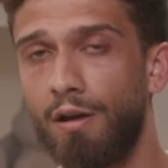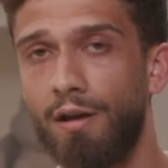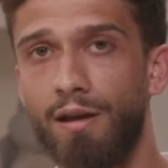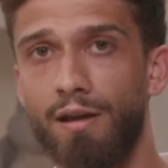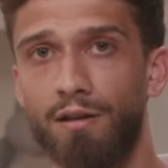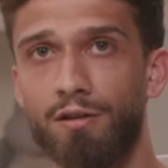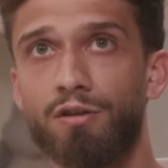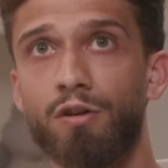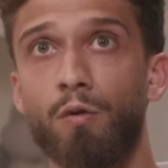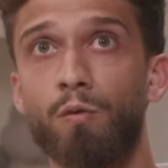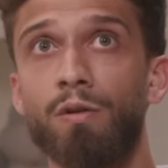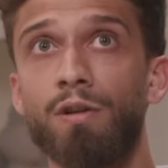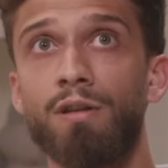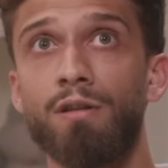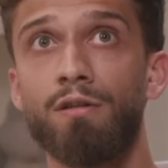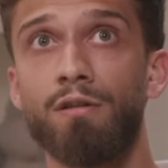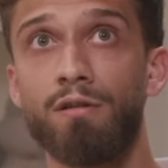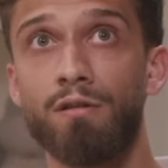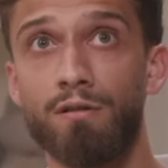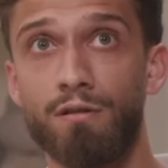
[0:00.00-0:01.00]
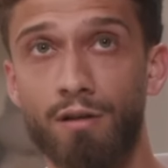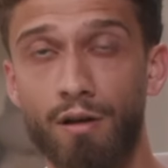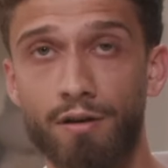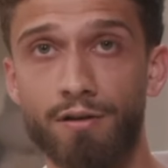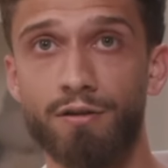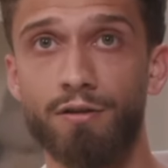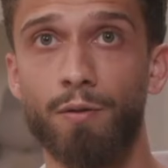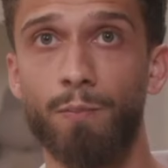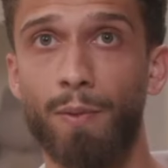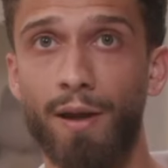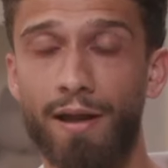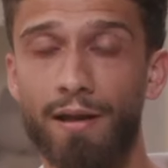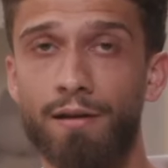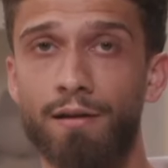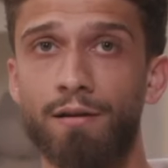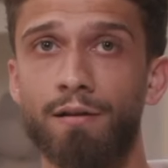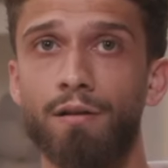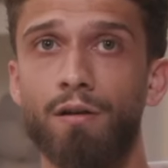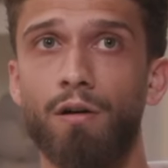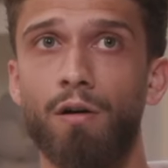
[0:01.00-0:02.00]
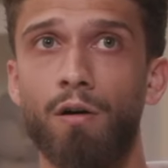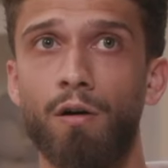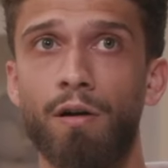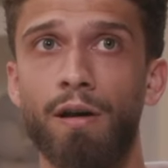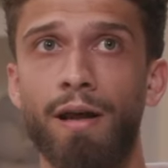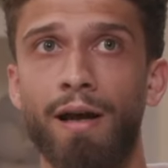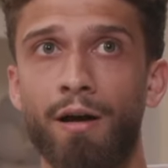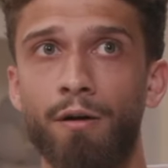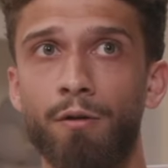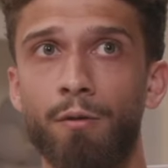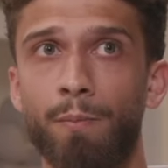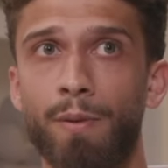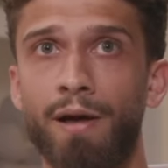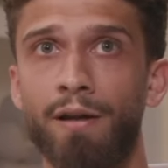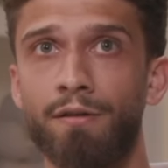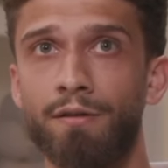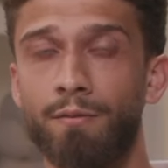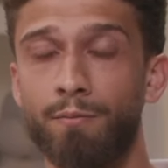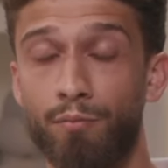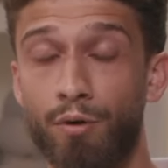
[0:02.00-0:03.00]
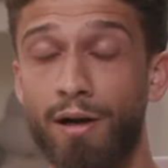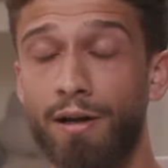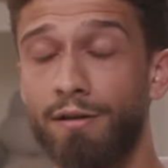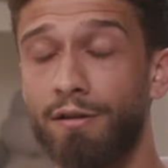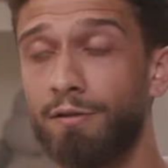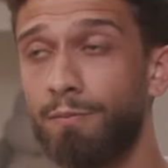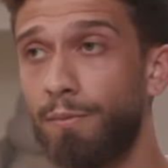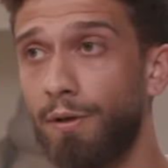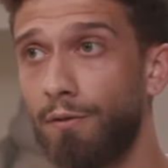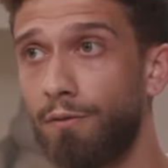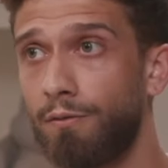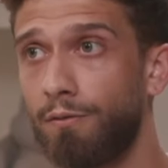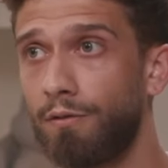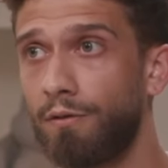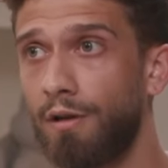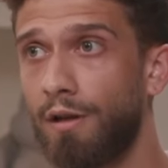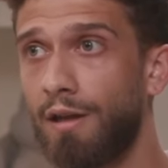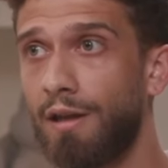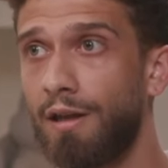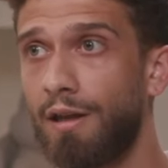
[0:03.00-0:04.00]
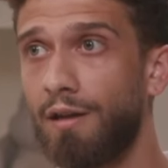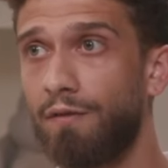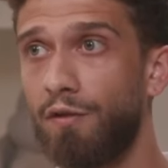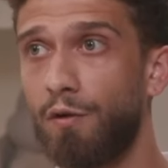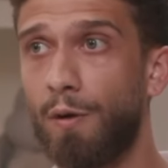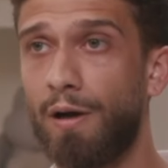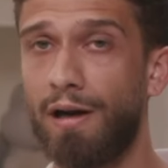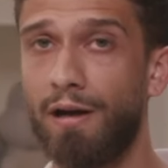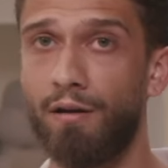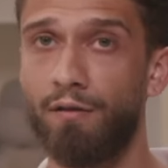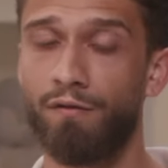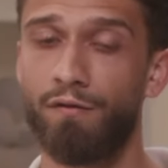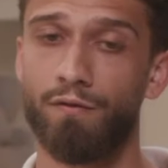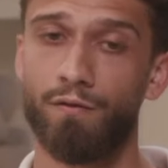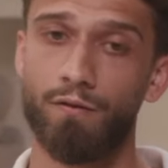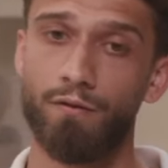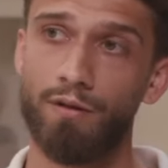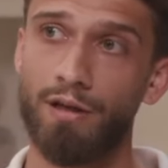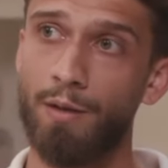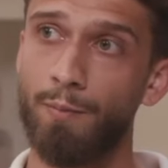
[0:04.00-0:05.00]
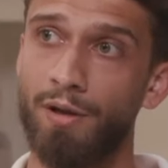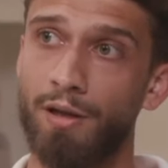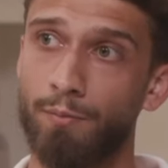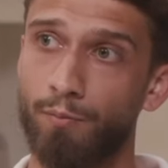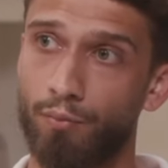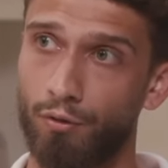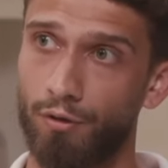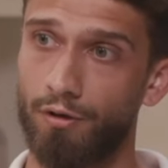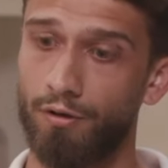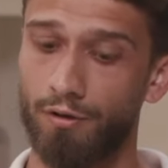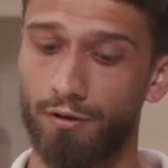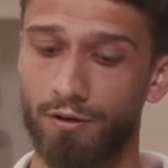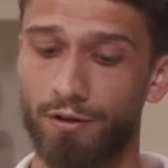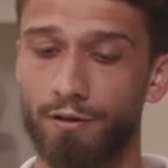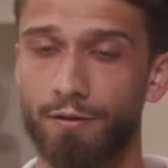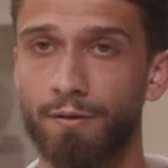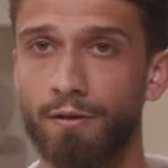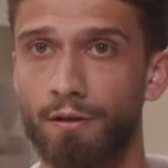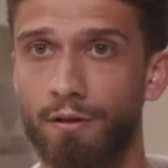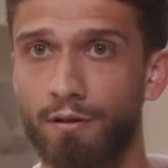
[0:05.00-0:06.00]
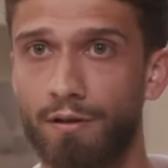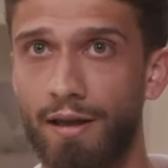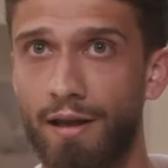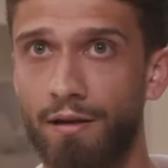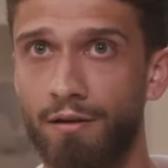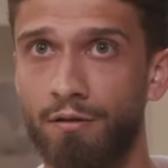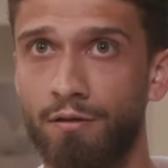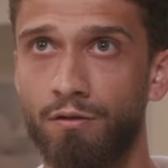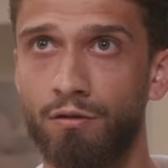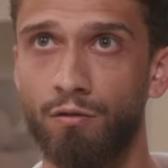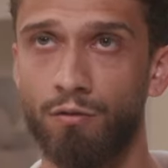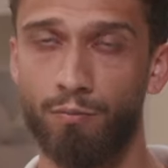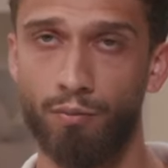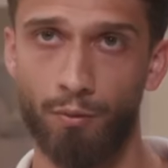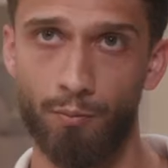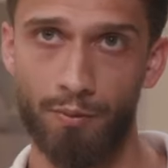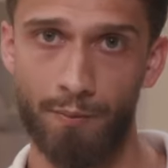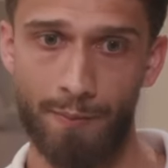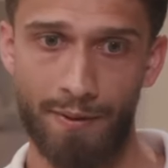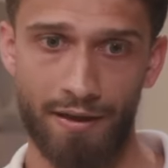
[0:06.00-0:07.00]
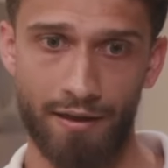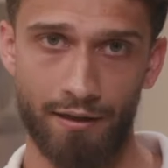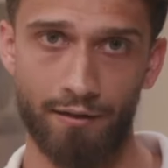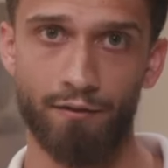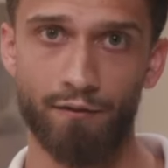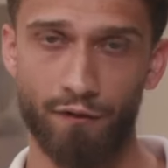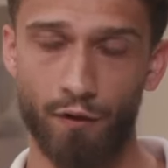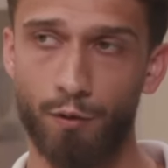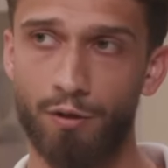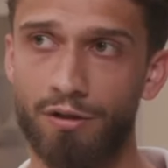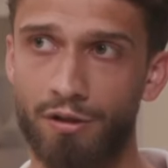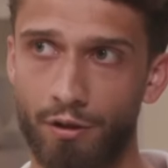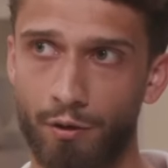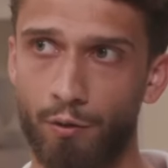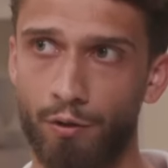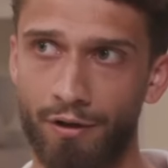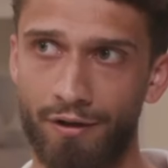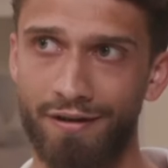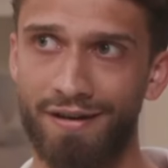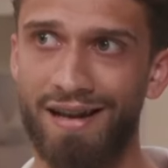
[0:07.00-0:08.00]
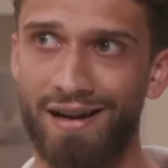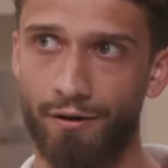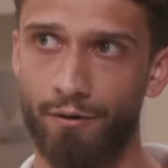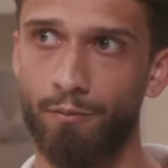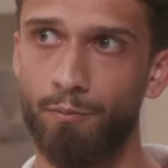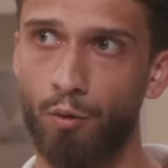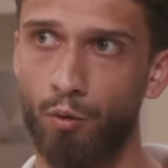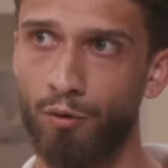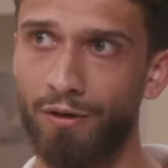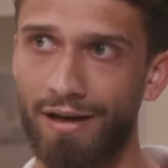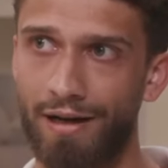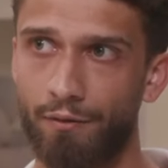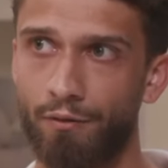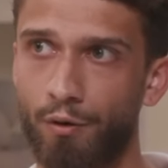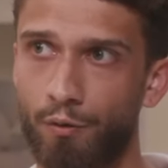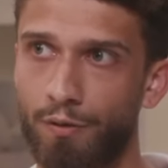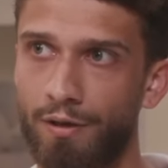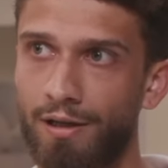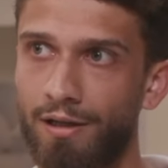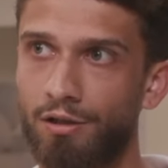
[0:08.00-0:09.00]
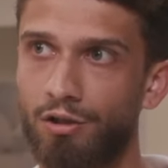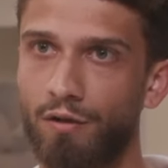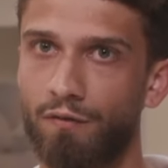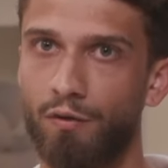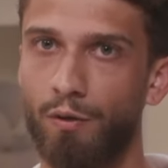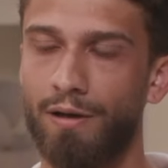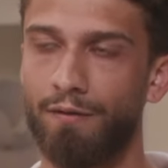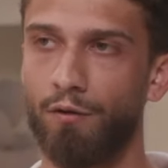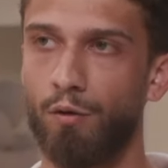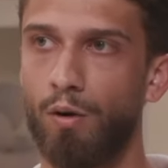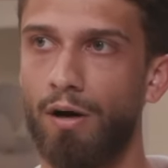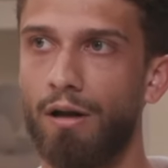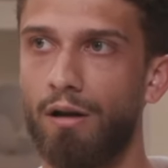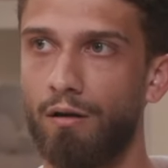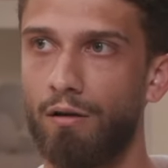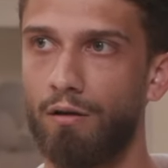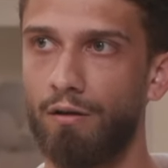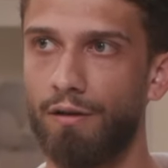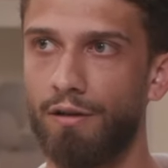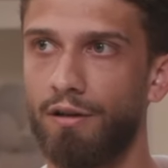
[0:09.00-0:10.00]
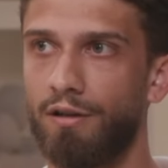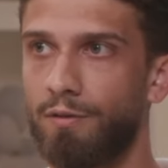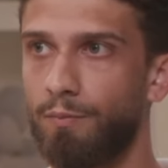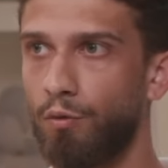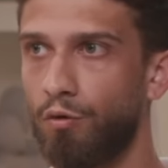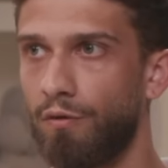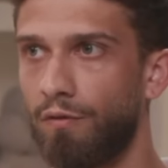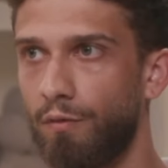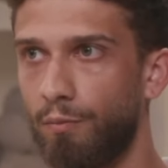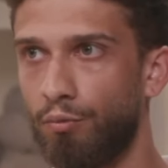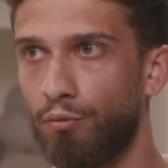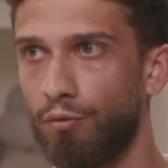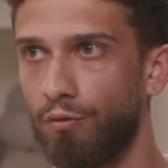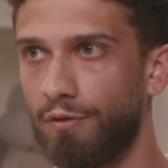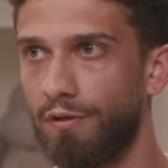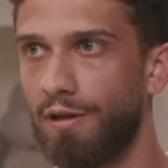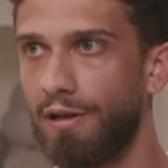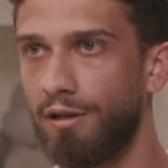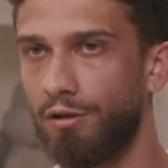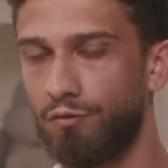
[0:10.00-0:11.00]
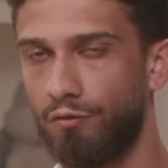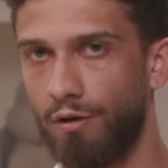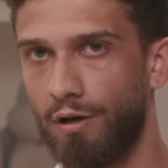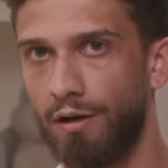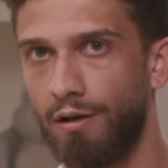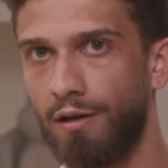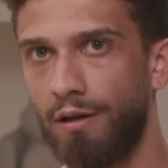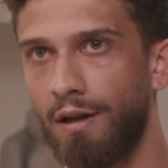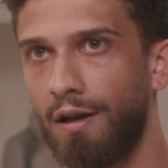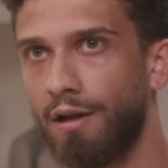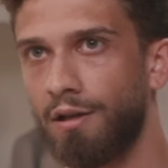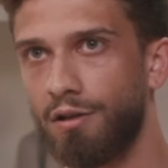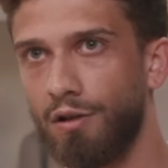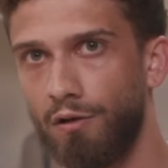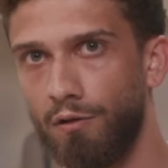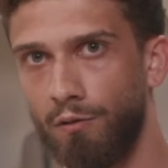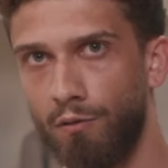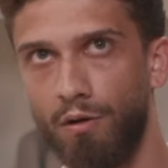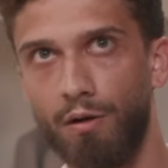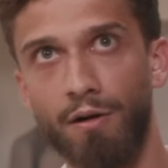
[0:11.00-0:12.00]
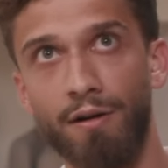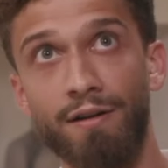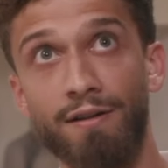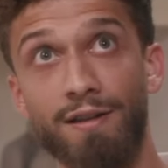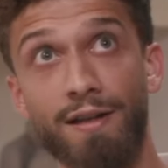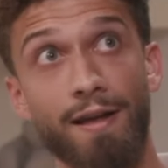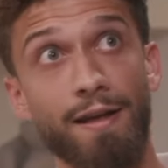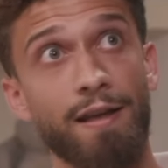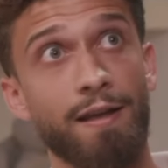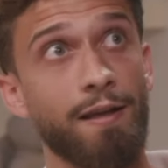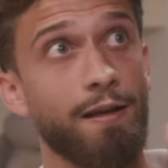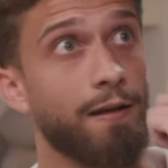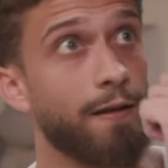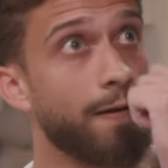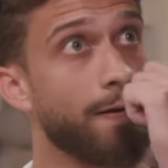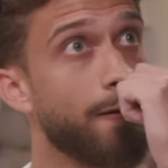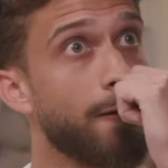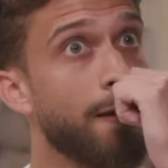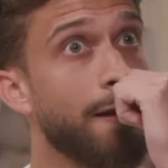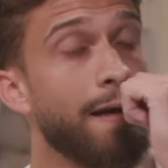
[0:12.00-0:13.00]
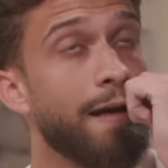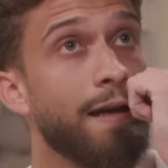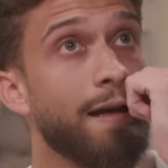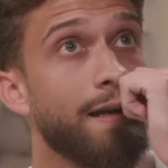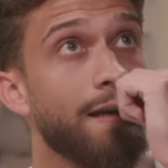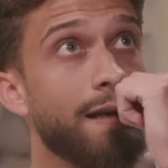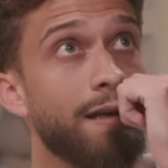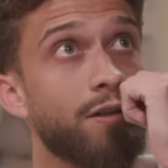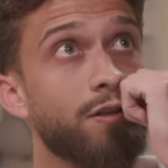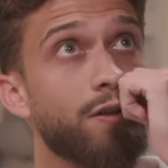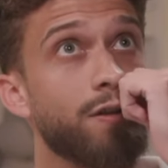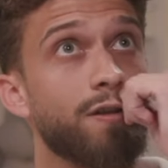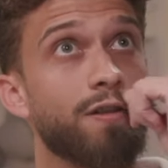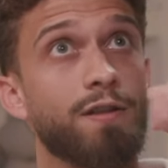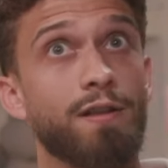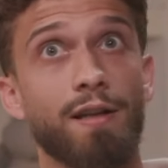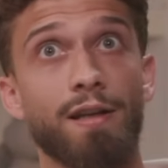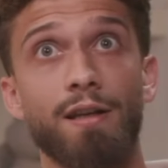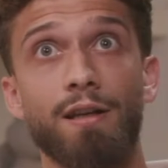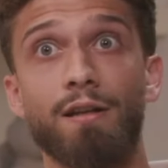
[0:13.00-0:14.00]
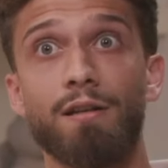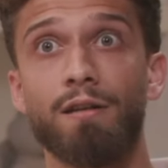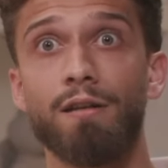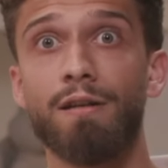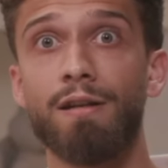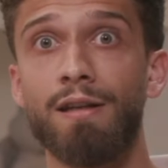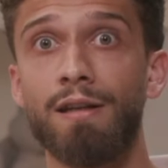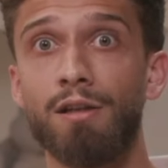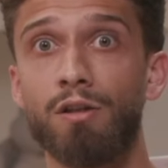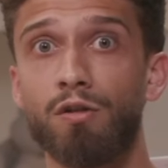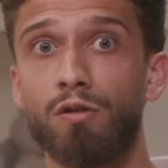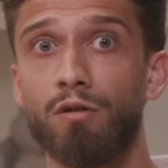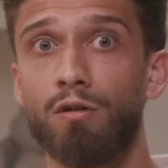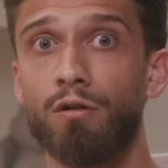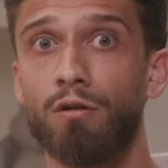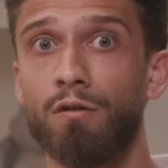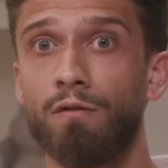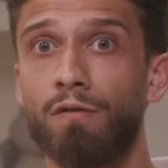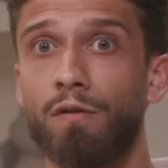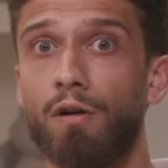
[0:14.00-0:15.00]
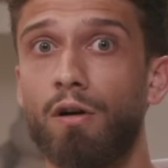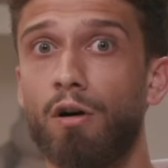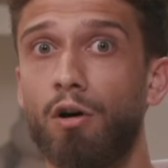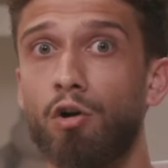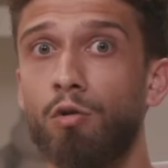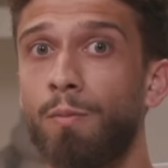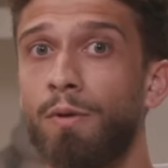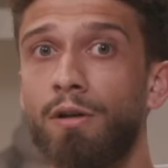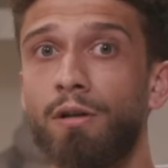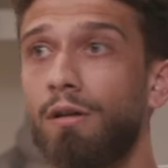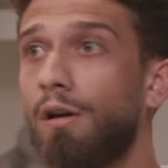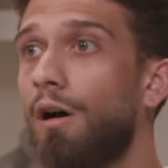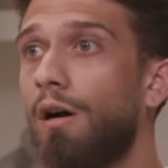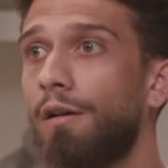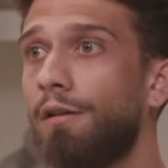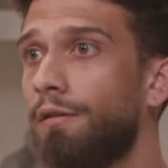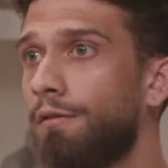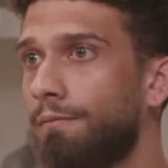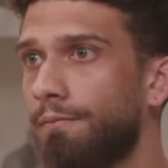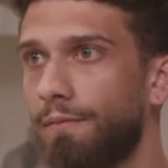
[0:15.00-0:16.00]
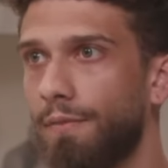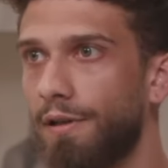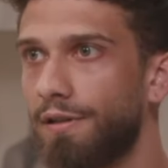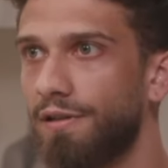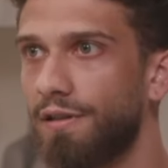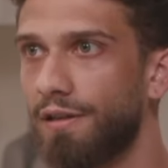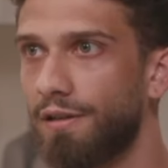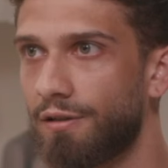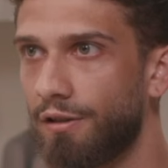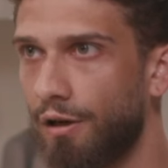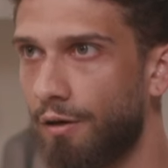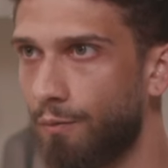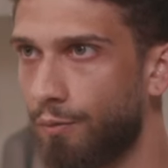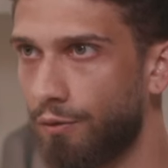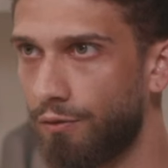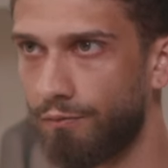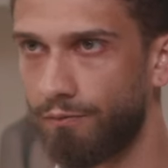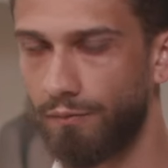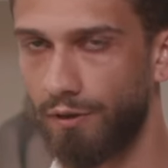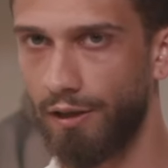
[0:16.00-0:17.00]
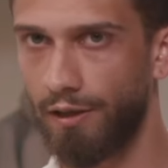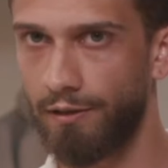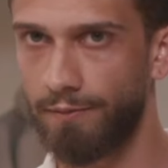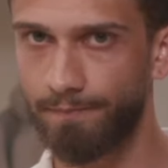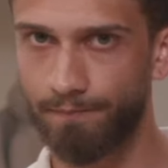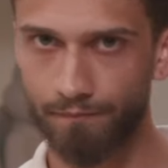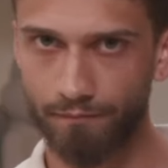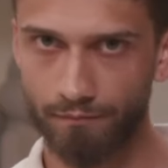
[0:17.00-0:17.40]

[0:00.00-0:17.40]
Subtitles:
It solely does depend on how the brand is built. If you have limited products, then you're probably focusing on a more narrow niche. If you have quite a lot, then it's more of a broad niche, right? So I'm going to let's just take the niche of home and garden as an example, okay?